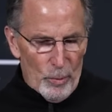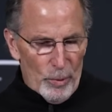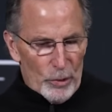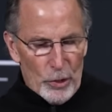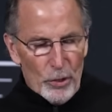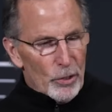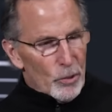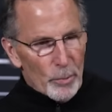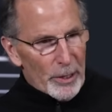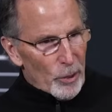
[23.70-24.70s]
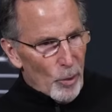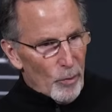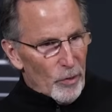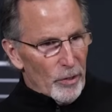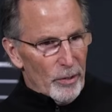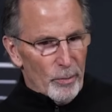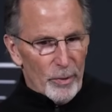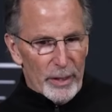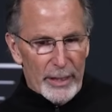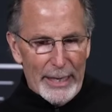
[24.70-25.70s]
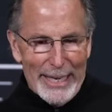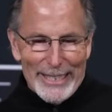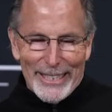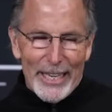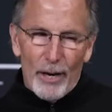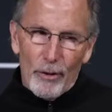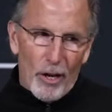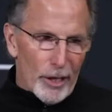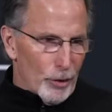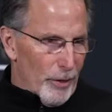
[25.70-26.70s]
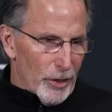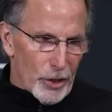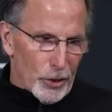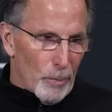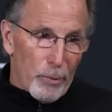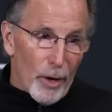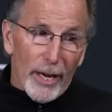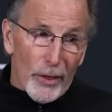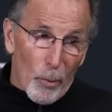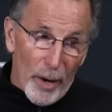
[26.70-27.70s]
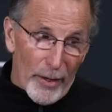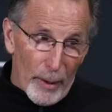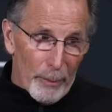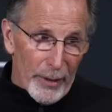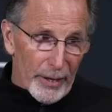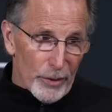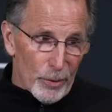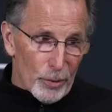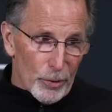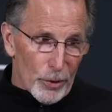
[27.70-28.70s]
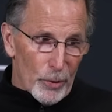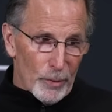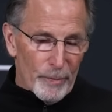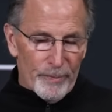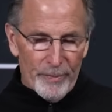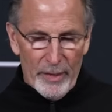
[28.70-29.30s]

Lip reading: were turning too many over. We didn't have a lot of transition play in the way they play in the neutral zone.